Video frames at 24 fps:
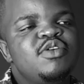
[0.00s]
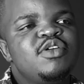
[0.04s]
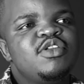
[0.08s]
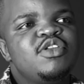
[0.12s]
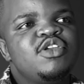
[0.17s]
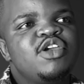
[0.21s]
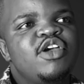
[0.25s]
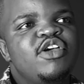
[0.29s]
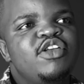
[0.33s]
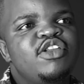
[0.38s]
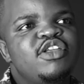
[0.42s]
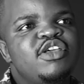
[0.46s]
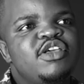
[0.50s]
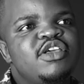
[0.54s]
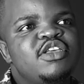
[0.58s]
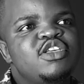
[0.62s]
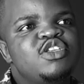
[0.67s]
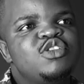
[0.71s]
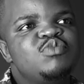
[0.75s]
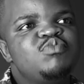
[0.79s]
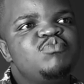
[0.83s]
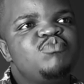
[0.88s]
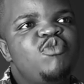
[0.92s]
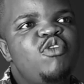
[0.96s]
when you had a
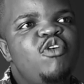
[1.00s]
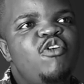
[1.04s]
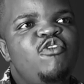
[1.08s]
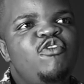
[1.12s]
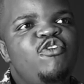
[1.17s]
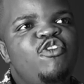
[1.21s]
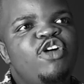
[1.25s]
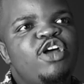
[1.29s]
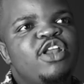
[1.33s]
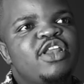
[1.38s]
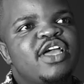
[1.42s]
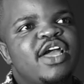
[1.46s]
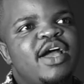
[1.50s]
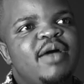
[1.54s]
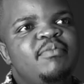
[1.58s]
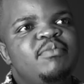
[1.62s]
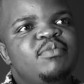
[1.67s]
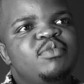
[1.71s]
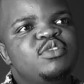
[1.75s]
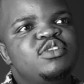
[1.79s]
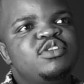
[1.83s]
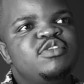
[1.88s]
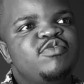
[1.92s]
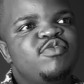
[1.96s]
small phone can
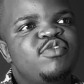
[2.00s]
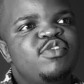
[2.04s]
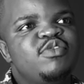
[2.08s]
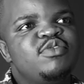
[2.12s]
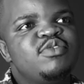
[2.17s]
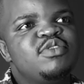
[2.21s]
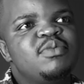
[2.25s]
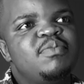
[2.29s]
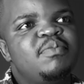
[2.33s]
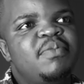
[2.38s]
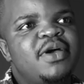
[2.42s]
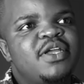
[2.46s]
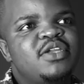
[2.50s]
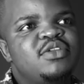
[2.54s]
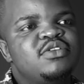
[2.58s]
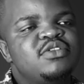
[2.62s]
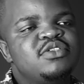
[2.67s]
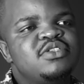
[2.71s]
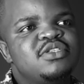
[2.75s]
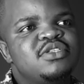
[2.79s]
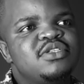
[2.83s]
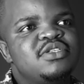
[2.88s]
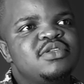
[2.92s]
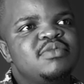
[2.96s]
put different phone
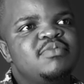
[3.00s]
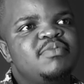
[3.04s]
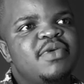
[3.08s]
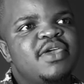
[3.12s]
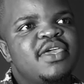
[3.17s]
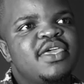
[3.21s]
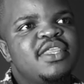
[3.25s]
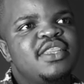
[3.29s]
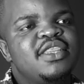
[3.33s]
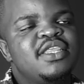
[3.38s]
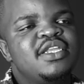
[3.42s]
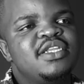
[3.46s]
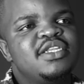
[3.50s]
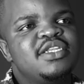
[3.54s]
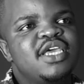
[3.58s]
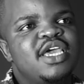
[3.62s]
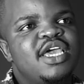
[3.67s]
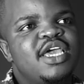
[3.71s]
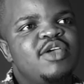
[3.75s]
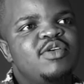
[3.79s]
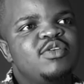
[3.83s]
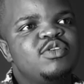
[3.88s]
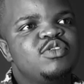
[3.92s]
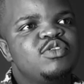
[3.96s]
buttons back in the
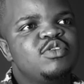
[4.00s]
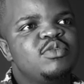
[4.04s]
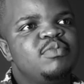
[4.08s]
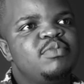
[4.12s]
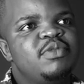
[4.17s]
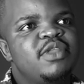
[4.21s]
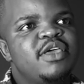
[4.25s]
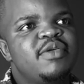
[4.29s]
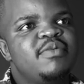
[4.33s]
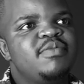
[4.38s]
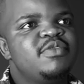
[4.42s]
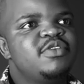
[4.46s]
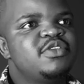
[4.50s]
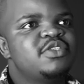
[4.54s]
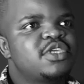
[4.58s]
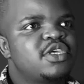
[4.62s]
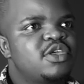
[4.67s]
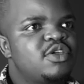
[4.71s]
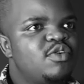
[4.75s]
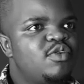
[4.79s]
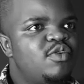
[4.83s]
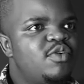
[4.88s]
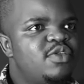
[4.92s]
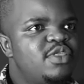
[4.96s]
day which could play
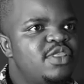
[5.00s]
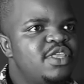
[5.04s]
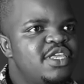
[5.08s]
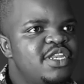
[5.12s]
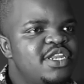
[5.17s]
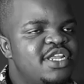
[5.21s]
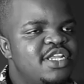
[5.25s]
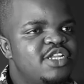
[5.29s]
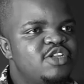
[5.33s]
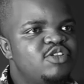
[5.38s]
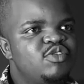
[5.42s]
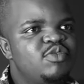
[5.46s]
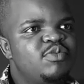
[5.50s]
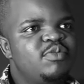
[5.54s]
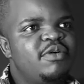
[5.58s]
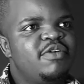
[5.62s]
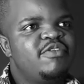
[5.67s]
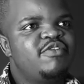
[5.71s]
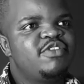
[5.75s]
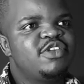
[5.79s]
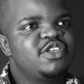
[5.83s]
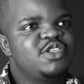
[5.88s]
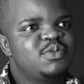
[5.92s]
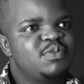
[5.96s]
music and go on the internet or
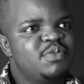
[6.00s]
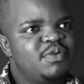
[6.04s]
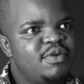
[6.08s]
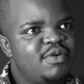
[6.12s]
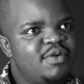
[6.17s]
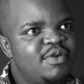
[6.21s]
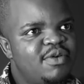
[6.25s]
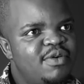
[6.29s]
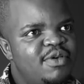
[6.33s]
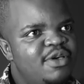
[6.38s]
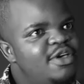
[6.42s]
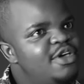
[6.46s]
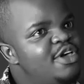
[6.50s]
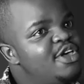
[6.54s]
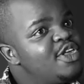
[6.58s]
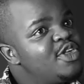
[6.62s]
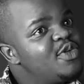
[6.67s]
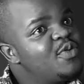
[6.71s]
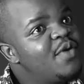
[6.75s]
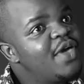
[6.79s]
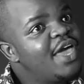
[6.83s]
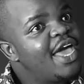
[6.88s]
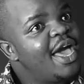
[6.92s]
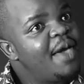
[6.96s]
Facebook
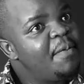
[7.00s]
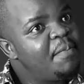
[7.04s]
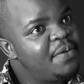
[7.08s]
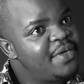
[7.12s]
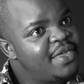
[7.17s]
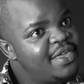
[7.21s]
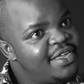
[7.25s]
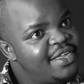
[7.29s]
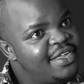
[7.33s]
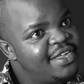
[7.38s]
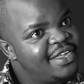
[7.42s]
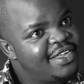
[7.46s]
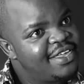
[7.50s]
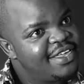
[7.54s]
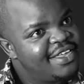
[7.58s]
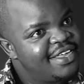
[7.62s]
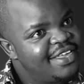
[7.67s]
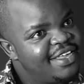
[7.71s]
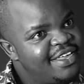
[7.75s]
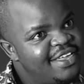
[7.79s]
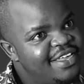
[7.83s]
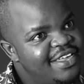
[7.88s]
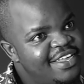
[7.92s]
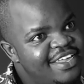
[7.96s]
you are happy.
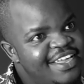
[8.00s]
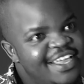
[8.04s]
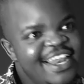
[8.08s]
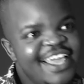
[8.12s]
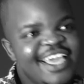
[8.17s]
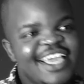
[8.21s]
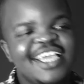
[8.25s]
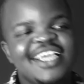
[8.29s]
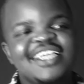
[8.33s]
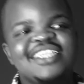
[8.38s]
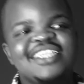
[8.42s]
Yeah. You're like